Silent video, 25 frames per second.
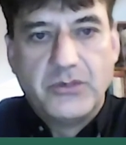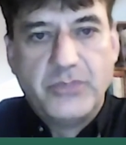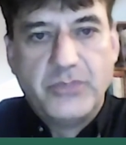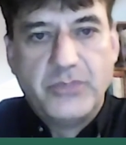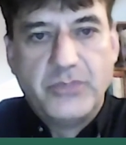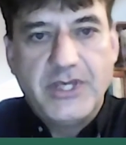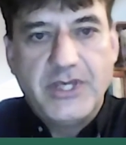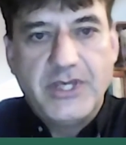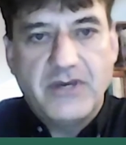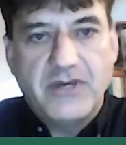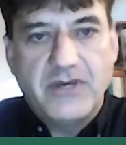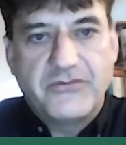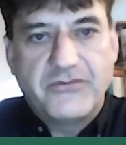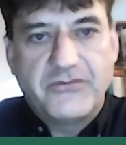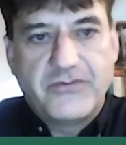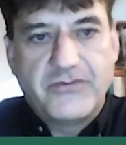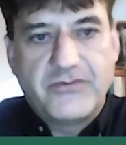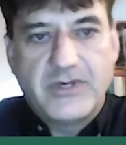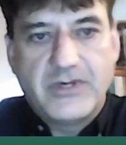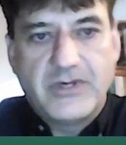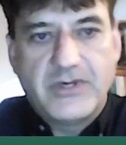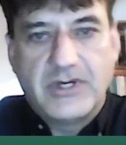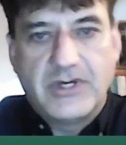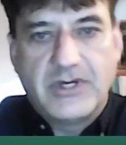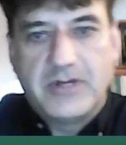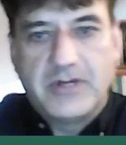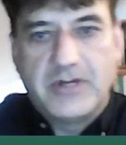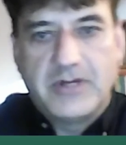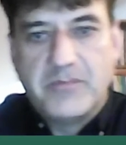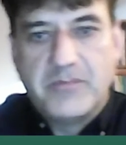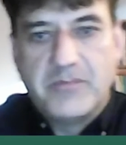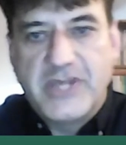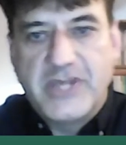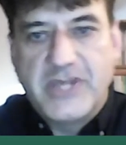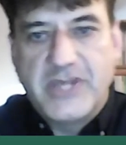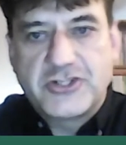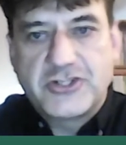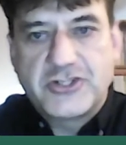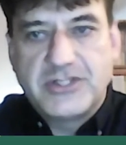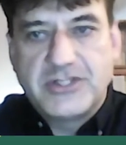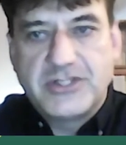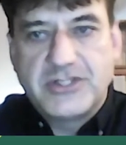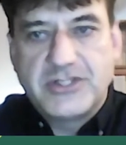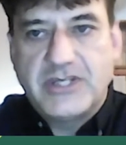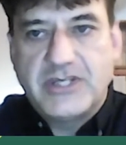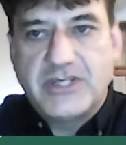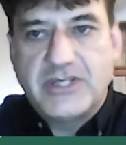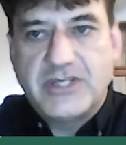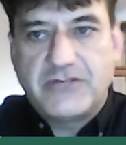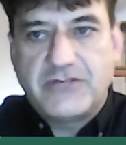We have measured
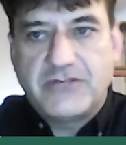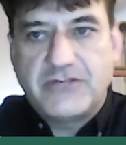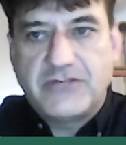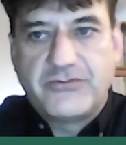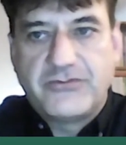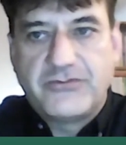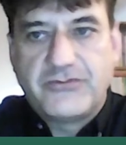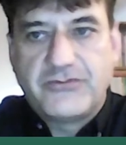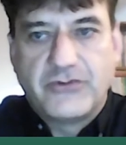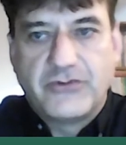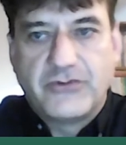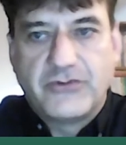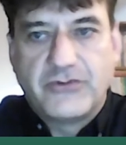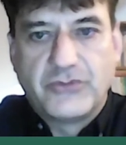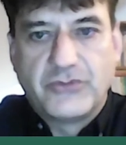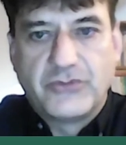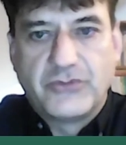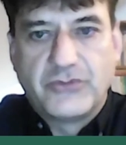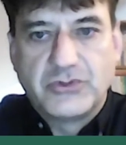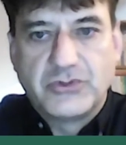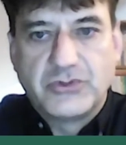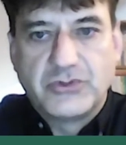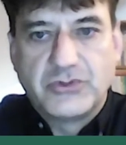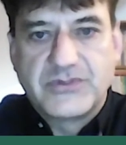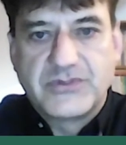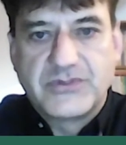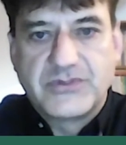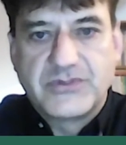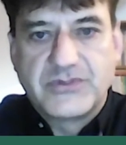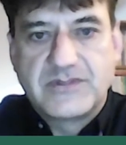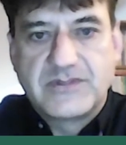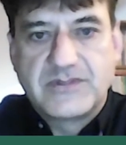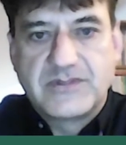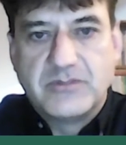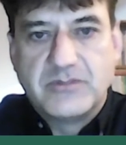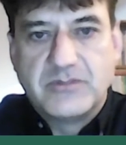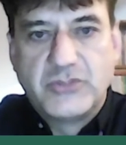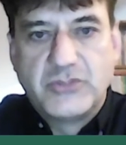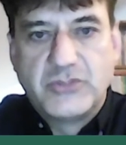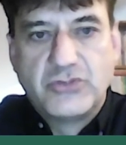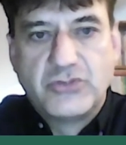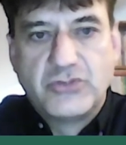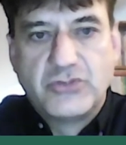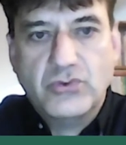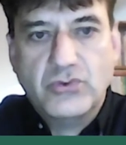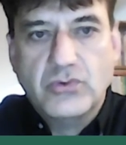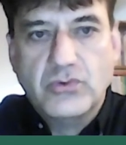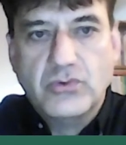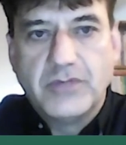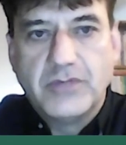that for photosystem
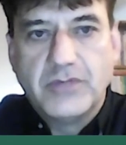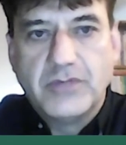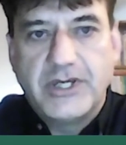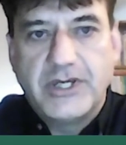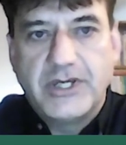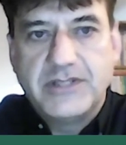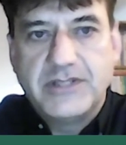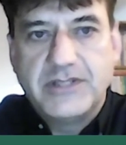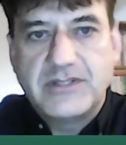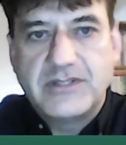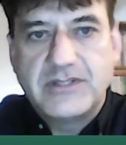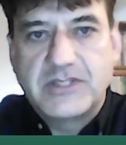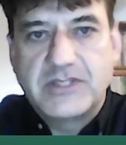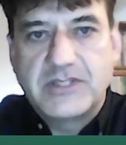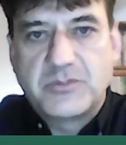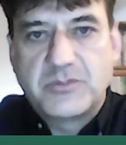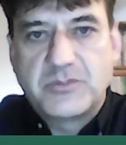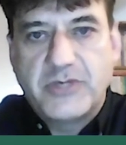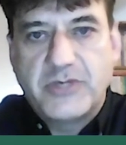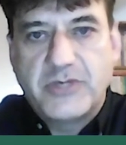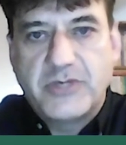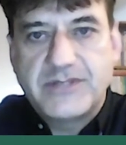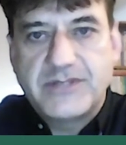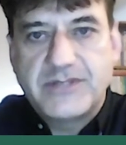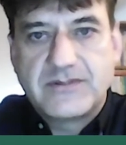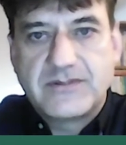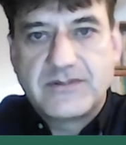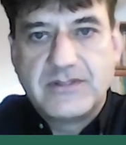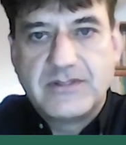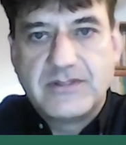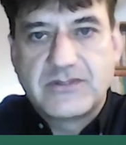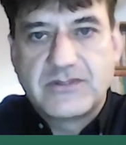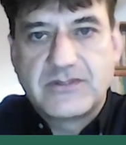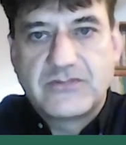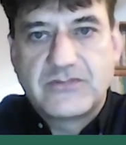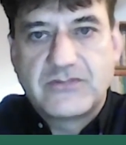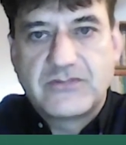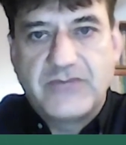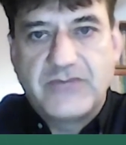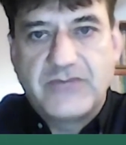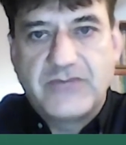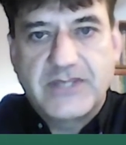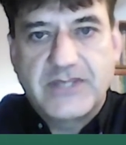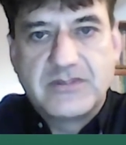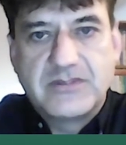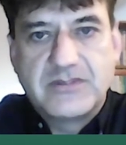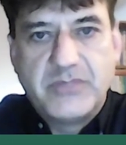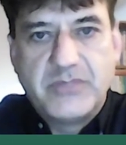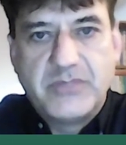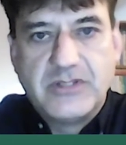2 and expressed this
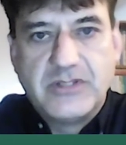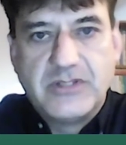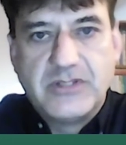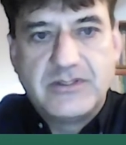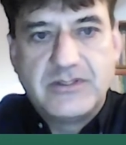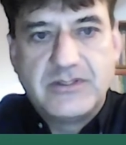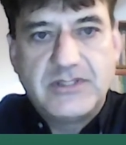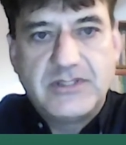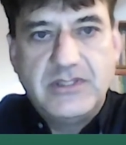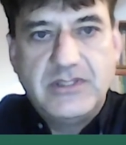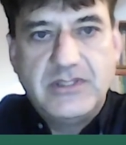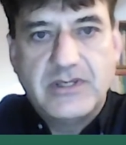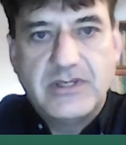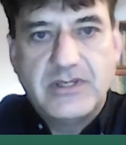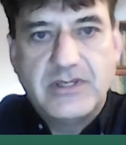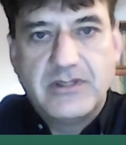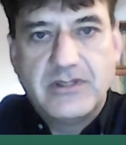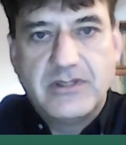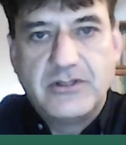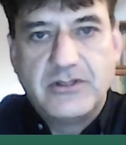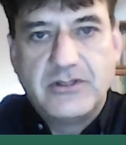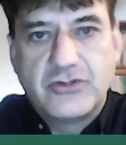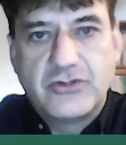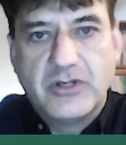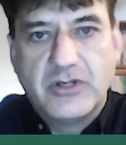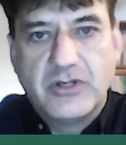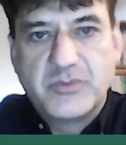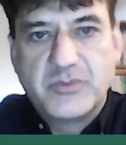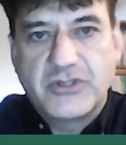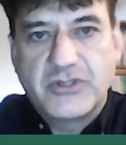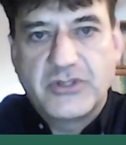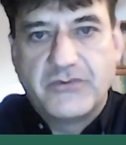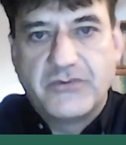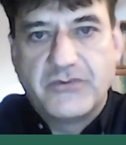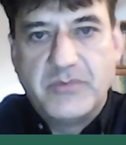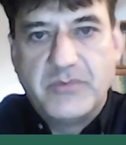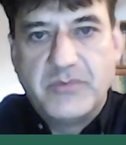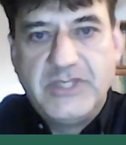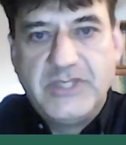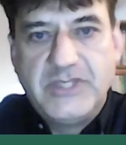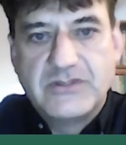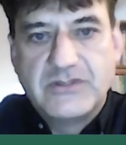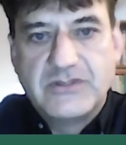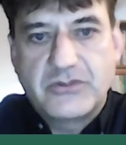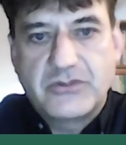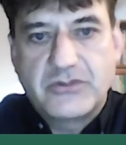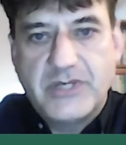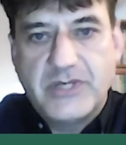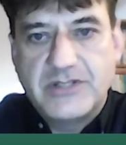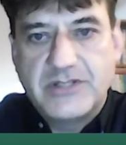flexibility in terms of a mean square
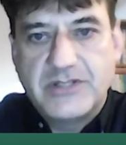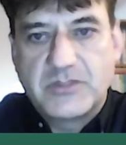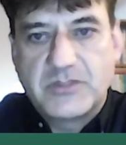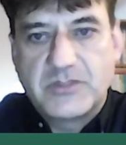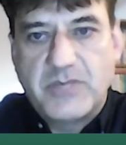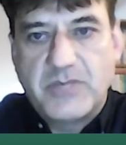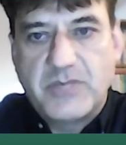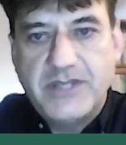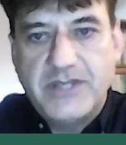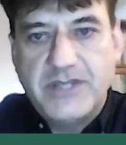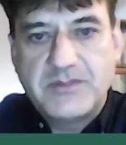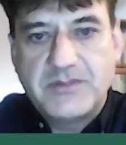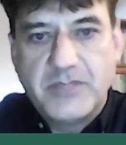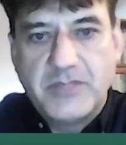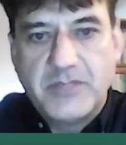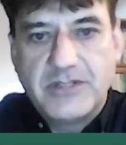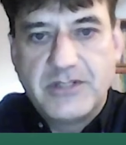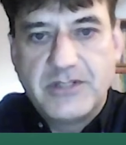displacement.